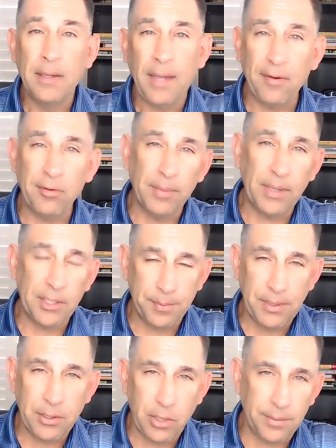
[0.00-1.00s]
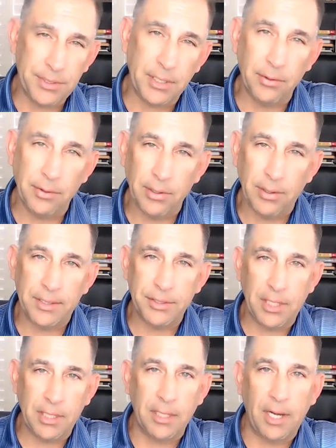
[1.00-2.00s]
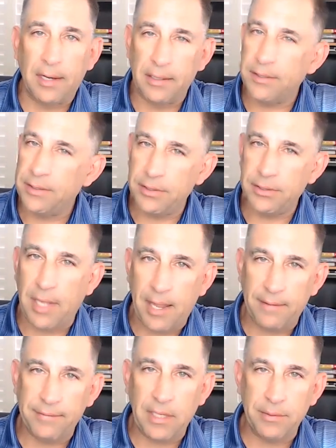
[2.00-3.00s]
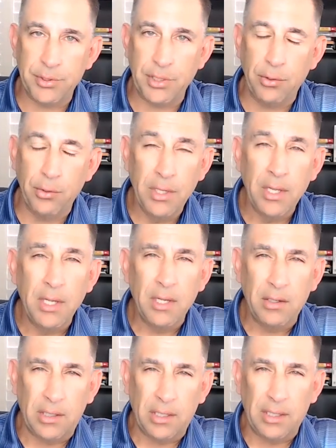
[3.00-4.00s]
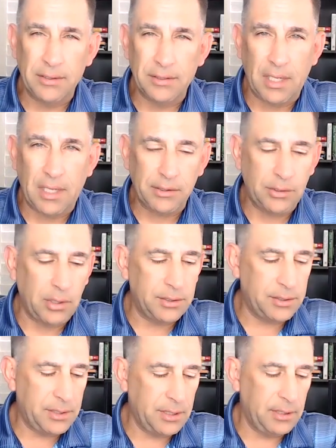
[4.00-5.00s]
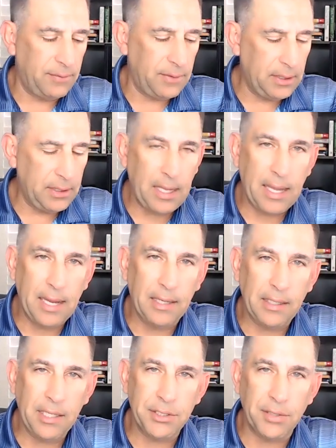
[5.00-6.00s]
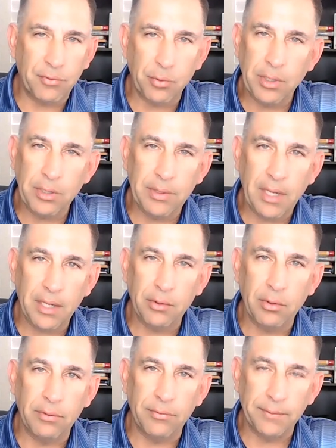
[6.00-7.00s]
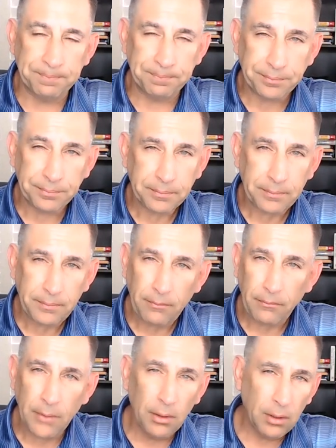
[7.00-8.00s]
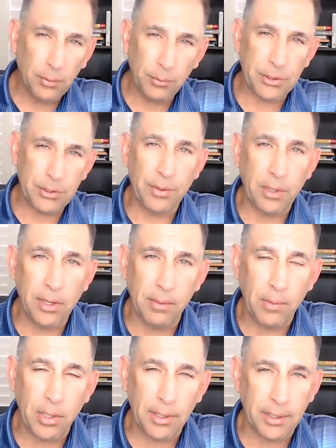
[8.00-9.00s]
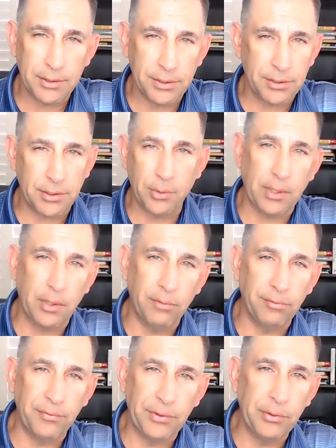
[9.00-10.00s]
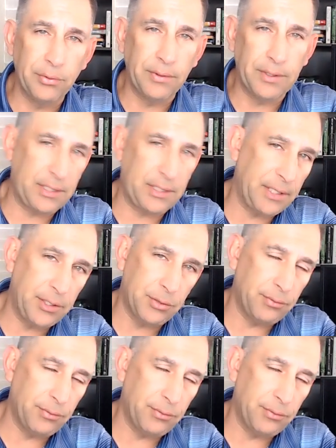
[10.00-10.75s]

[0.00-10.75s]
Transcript: Hey, everybody, it's Pete Carmasino here at Chaikin Analytics. This is the halftime show on Stock Charts TV. And each and every week, we kind of go over what's going on in the markets, just a quick overview and things of that nature.